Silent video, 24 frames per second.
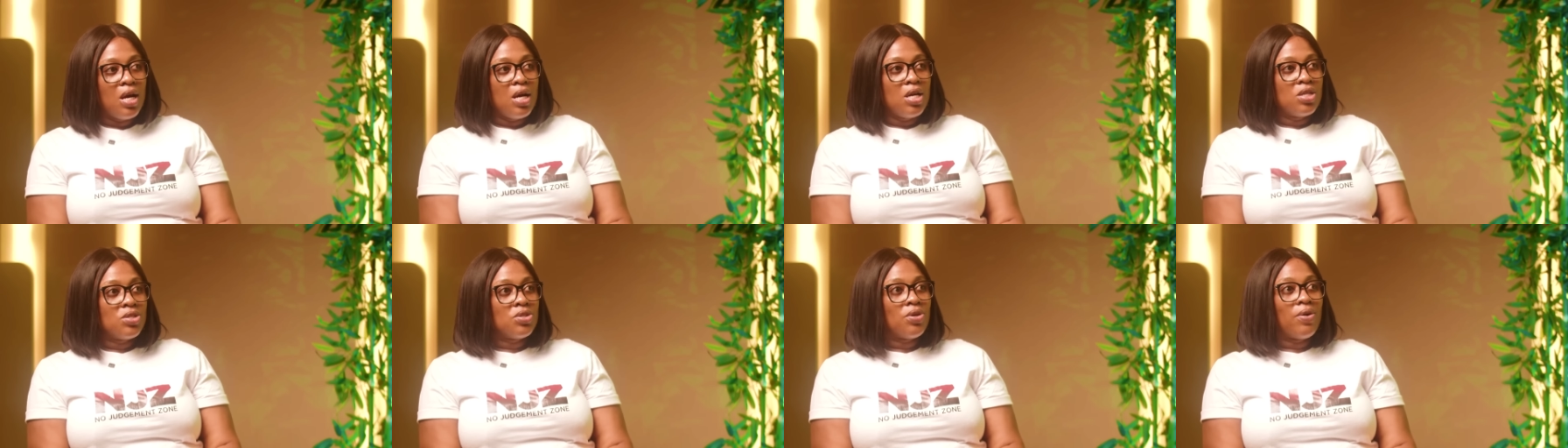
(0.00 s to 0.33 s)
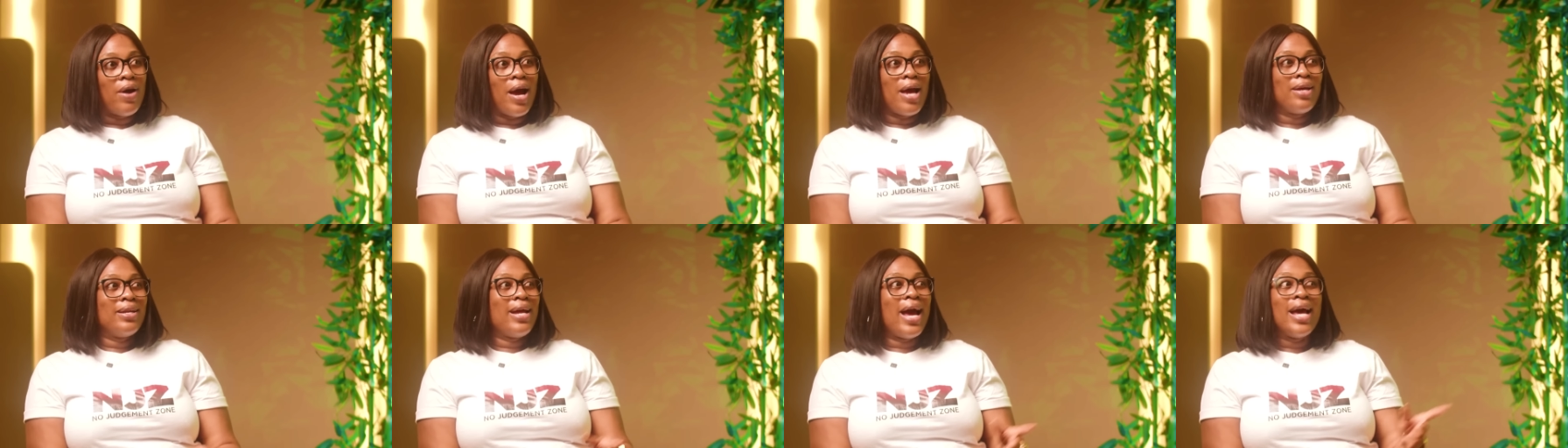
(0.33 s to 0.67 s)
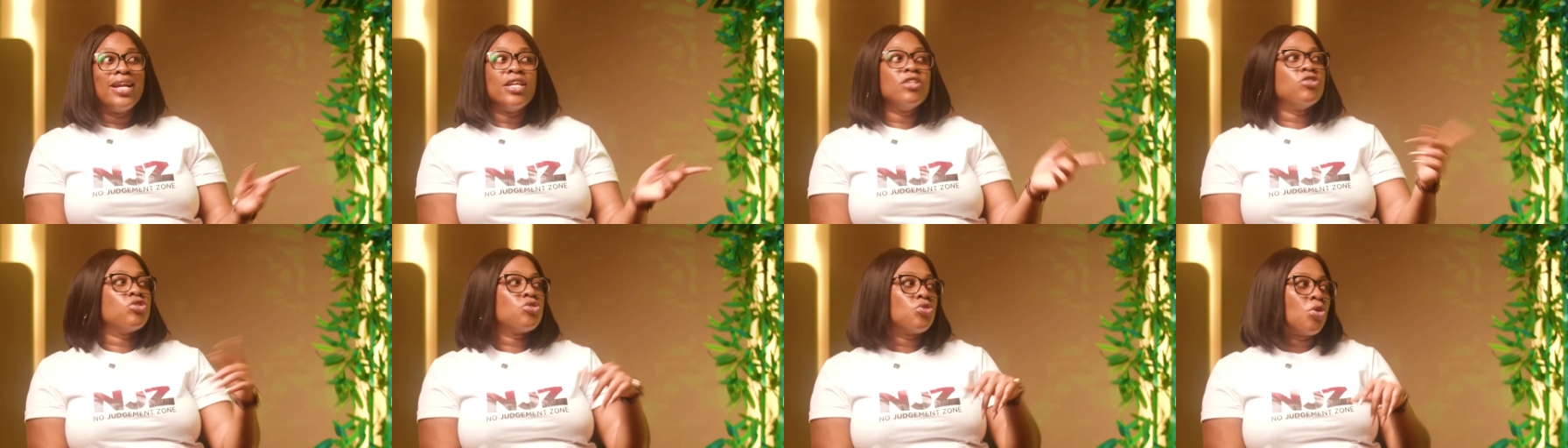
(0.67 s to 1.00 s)
So I
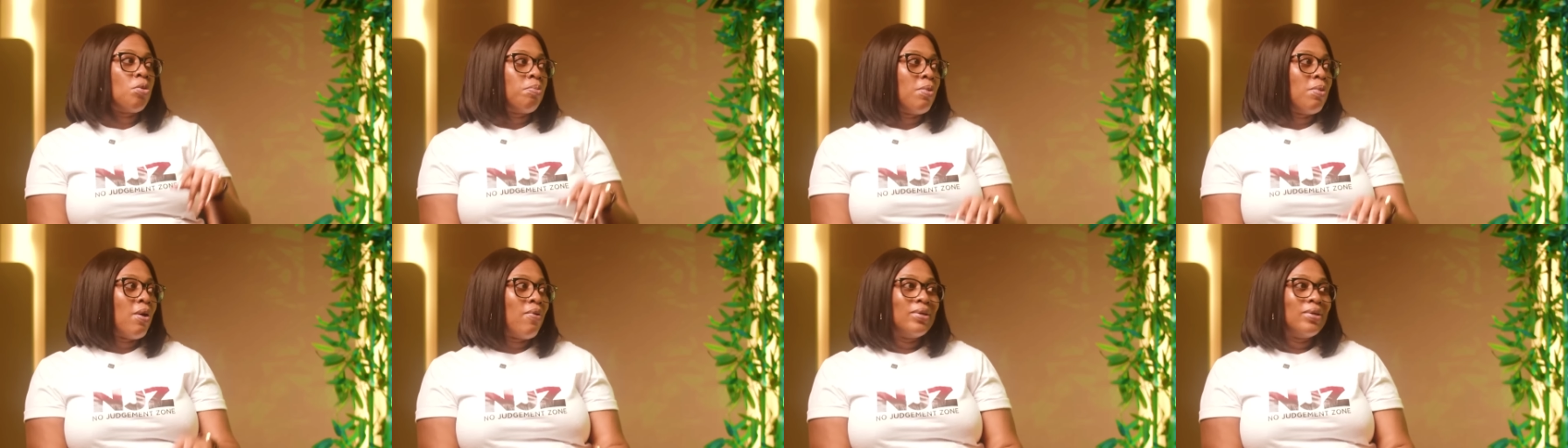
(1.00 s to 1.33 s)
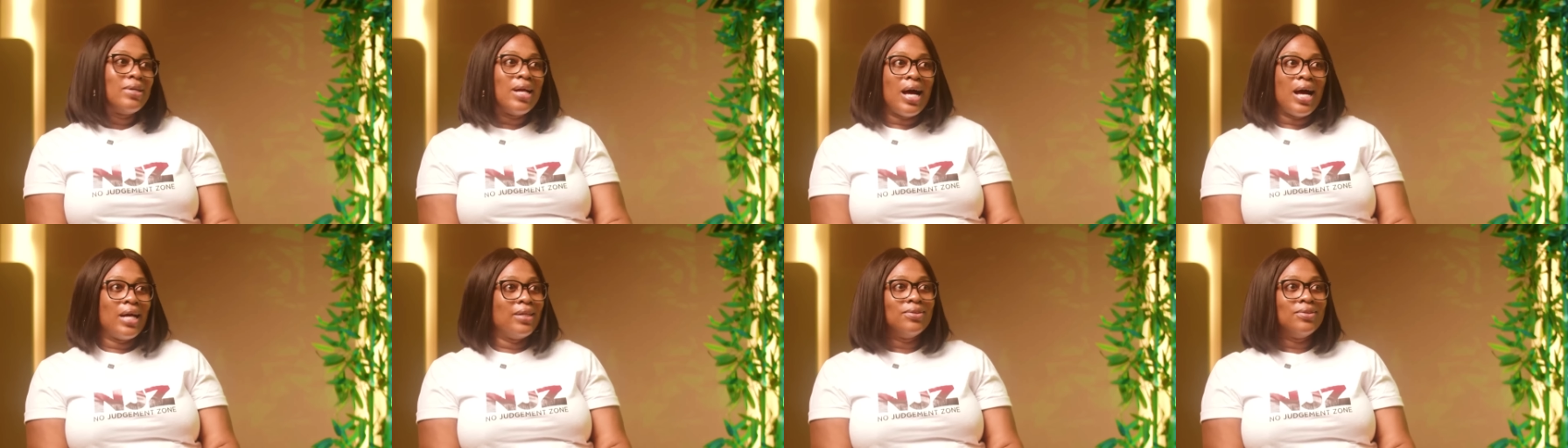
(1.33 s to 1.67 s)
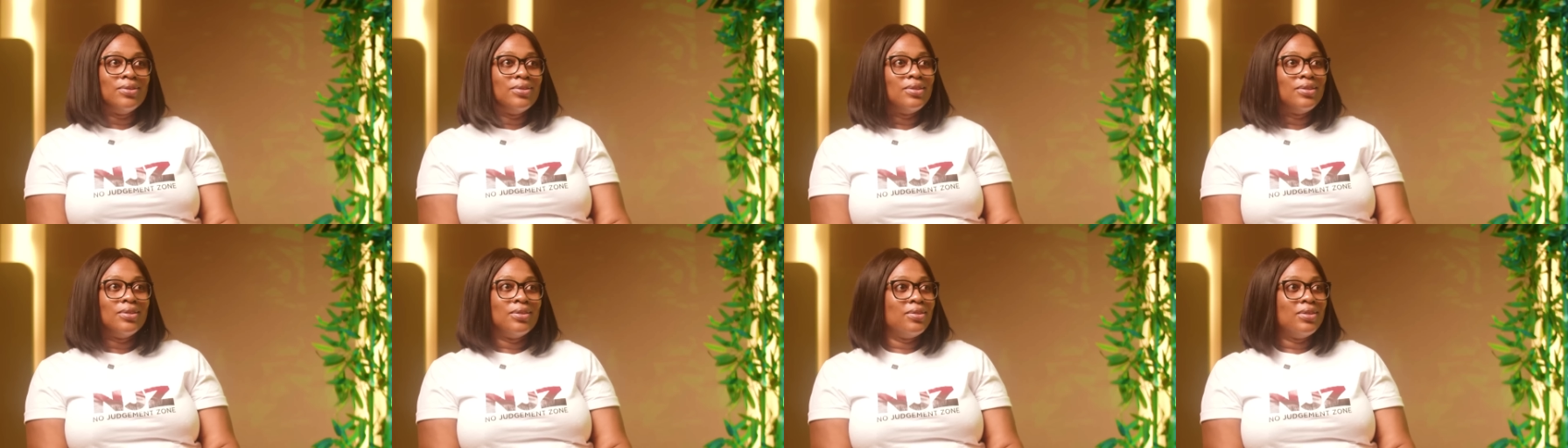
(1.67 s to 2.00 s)
didn't stop. I was like, no.
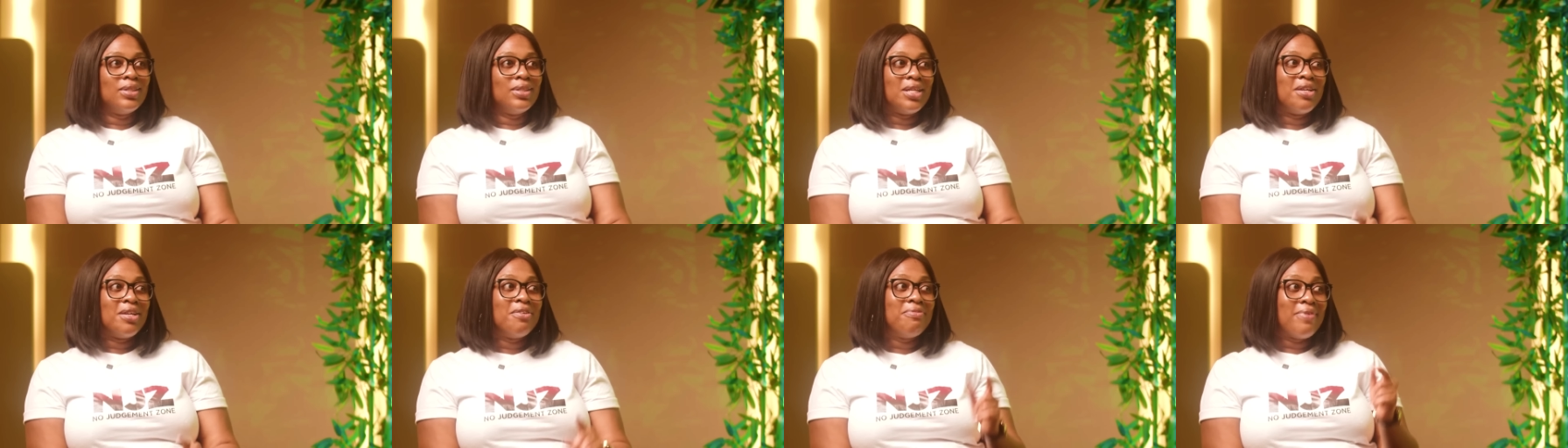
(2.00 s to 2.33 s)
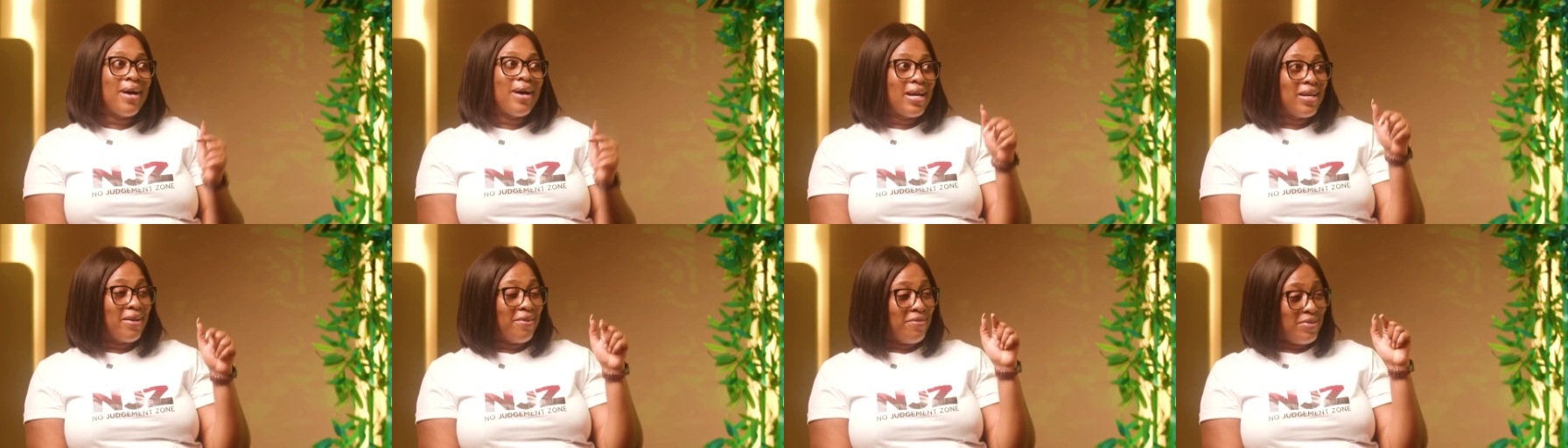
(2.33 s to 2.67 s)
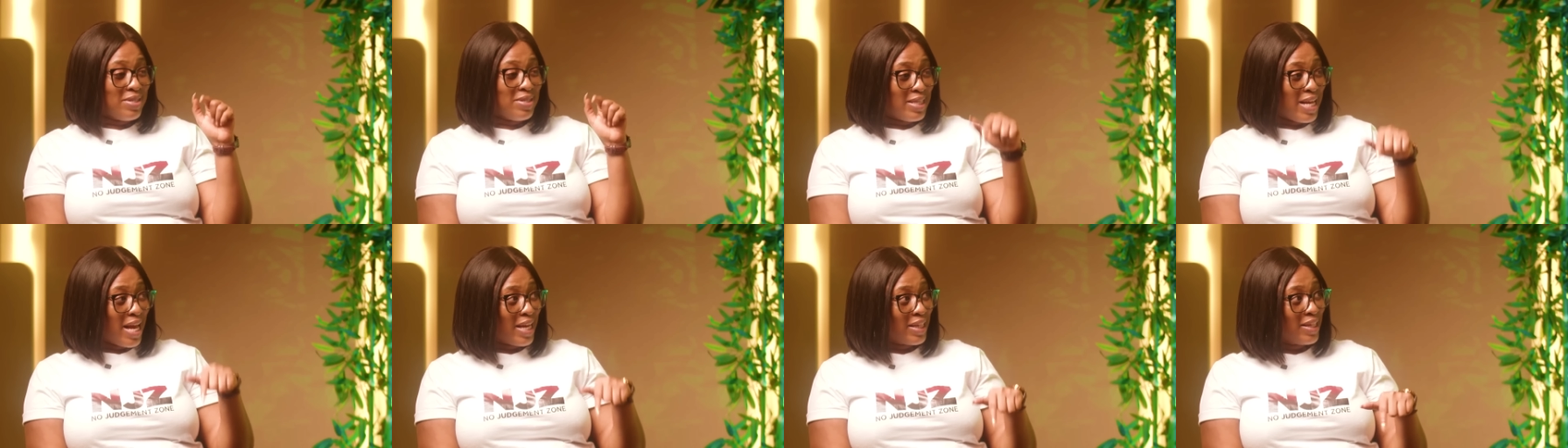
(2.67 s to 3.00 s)
If
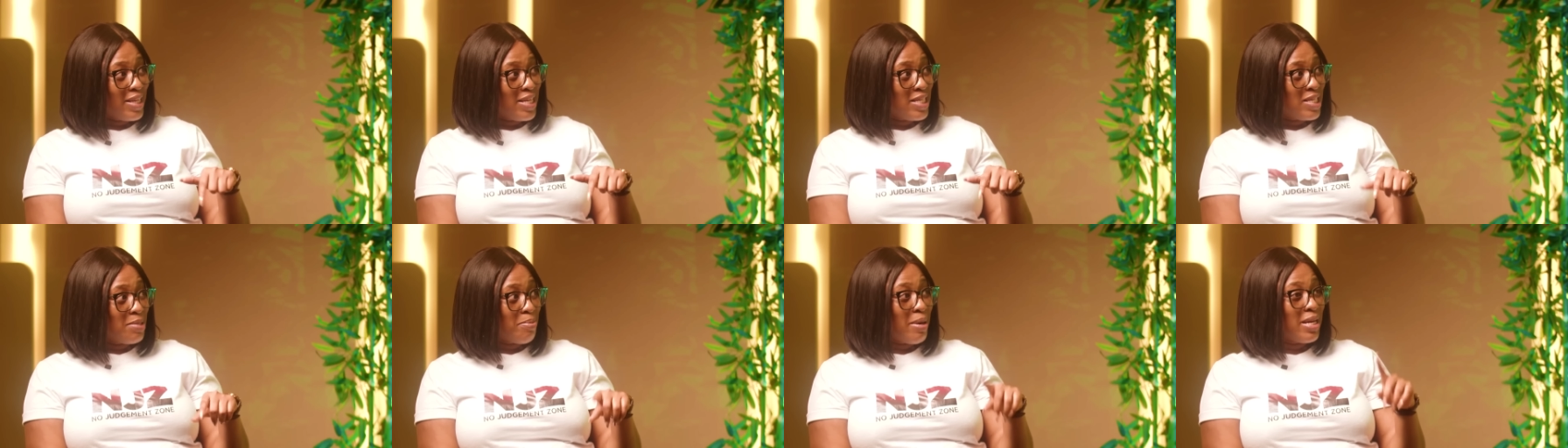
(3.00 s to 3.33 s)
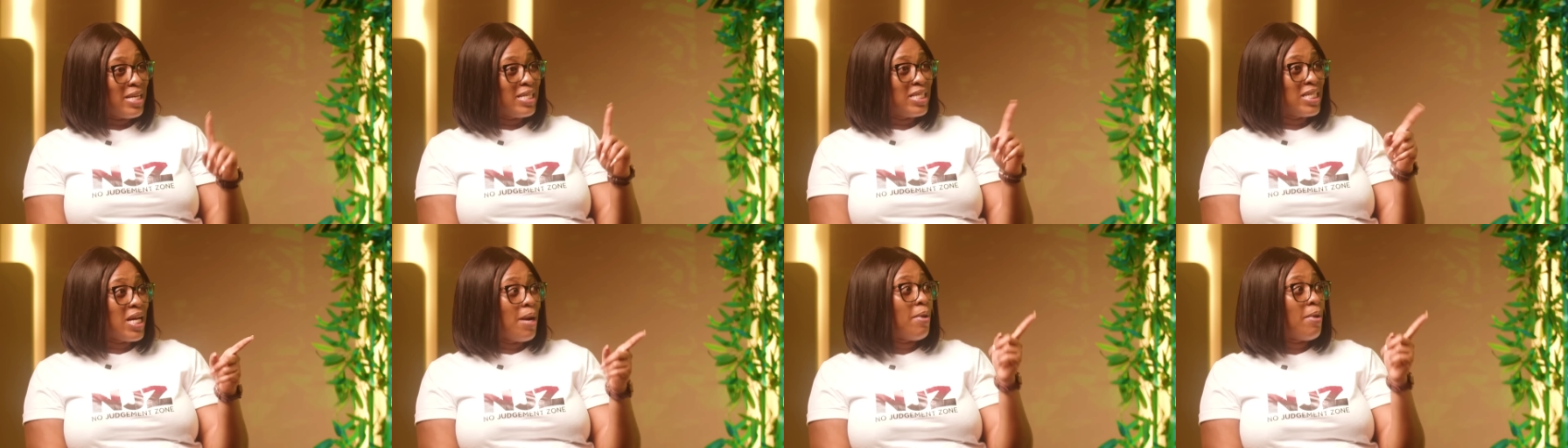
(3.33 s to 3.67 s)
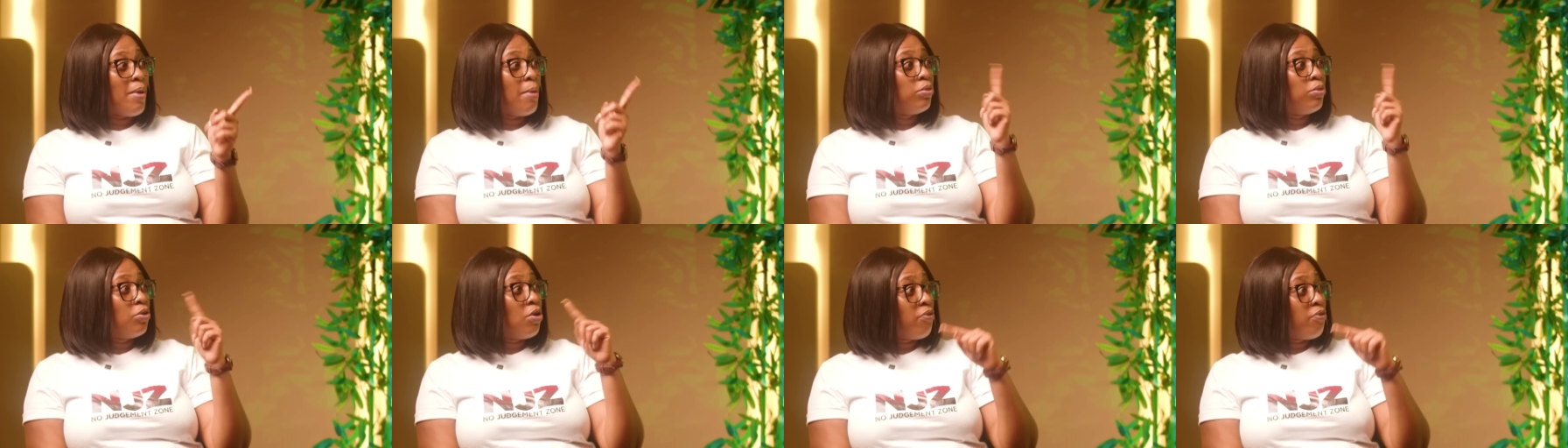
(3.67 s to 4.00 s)
it's like this, by the time
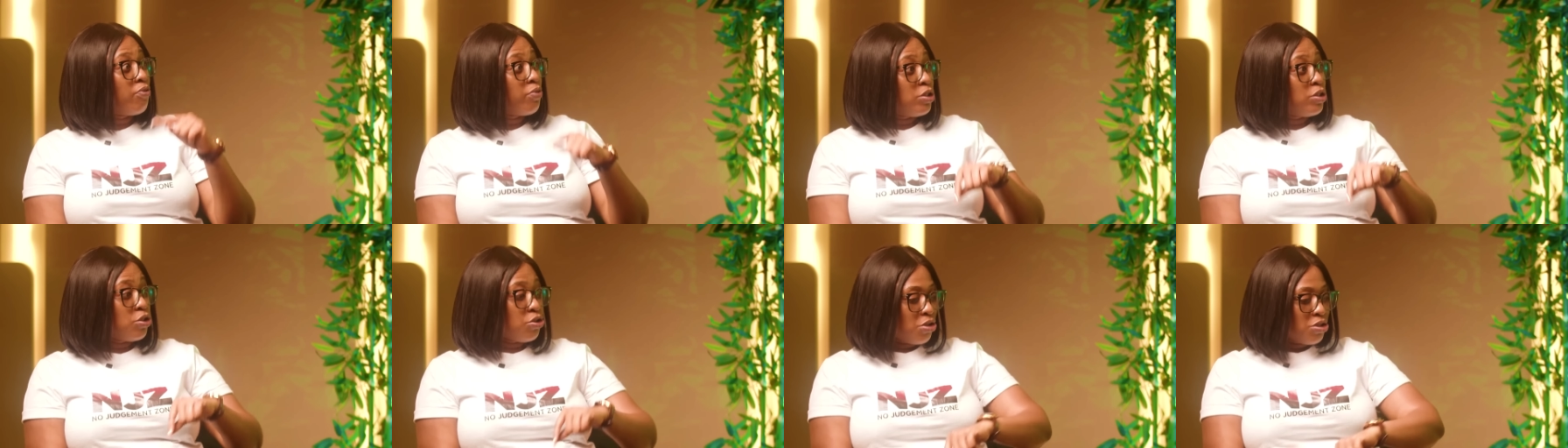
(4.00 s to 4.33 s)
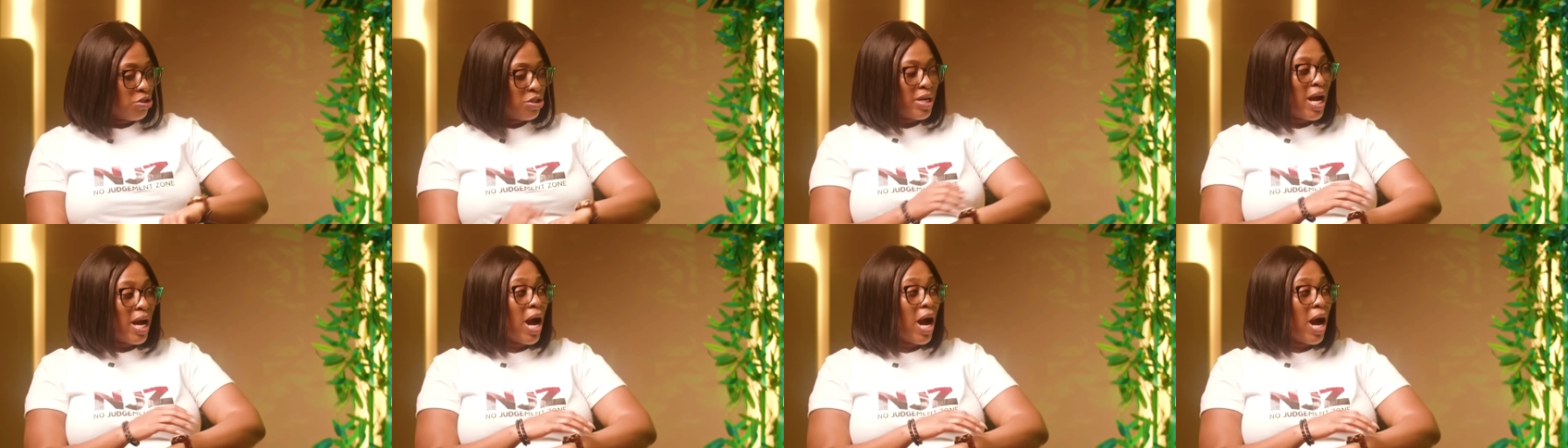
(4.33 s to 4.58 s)
I'm done with church,